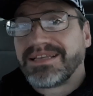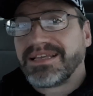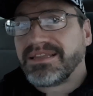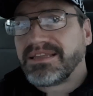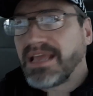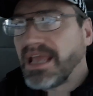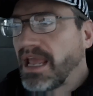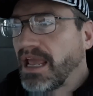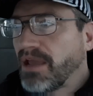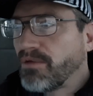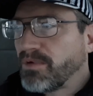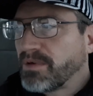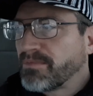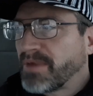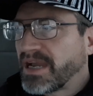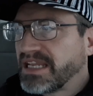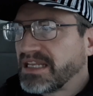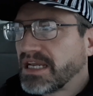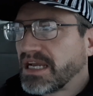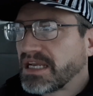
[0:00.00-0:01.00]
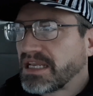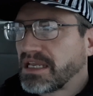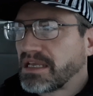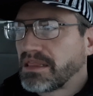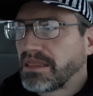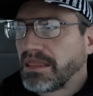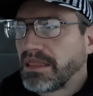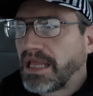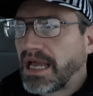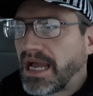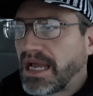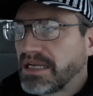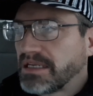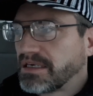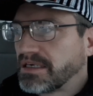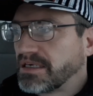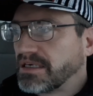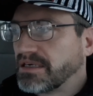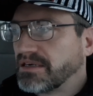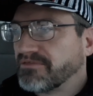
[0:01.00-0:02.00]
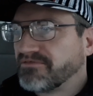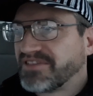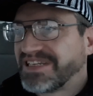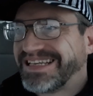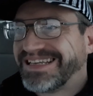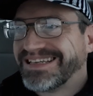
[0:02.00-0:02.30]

today we might not get a lot of